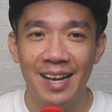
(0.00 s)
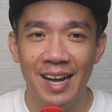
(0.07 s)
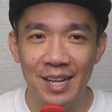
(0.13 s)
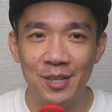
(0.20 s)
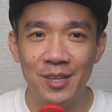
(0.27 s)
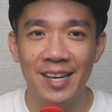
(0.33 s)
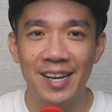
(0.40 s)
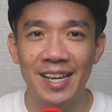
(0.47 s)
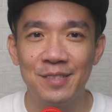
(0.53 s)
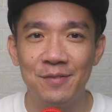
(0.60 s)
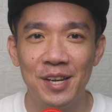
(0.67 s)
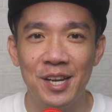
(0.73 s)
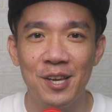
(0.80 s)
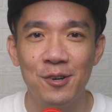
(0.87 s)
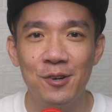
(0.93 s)
Until the next
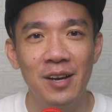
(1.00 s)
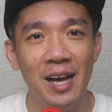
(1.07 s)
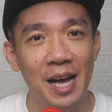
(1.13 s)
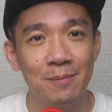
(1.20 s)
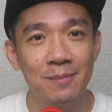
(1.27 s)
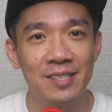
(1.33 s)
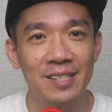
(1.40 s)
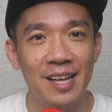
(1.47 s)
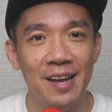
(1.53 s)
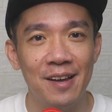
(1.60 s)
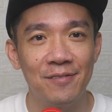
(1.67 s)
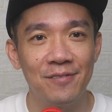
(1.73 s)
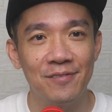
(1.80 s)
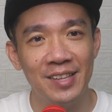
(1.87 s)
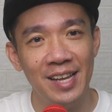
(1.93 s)
video, I'm
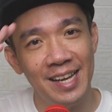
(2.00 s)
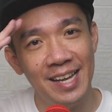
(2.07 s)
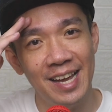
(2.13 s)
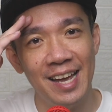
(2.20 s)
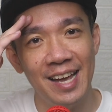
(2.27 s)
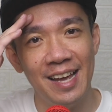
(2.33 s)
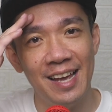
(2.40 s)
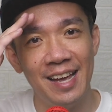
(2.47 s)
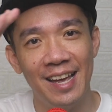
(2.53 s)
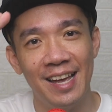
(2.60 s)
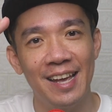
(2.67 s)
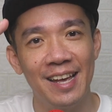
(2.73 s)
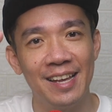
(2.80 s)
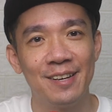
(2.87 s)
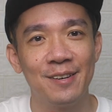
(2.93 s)
Steph, take care
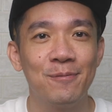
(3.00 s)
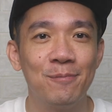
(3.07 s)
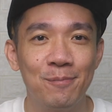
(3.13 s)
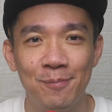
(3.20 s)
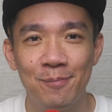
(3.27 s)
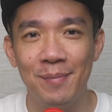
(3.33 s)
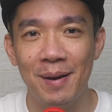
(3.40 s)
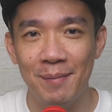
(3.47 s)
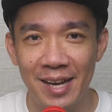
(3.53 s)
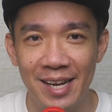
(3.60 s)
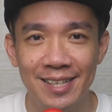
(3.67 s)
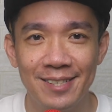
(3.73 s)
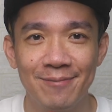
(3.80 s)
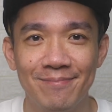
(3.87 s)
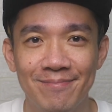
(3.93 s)
and bye
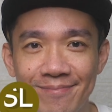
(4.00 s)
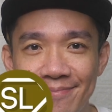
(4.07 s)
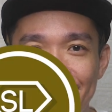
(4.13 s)
bye.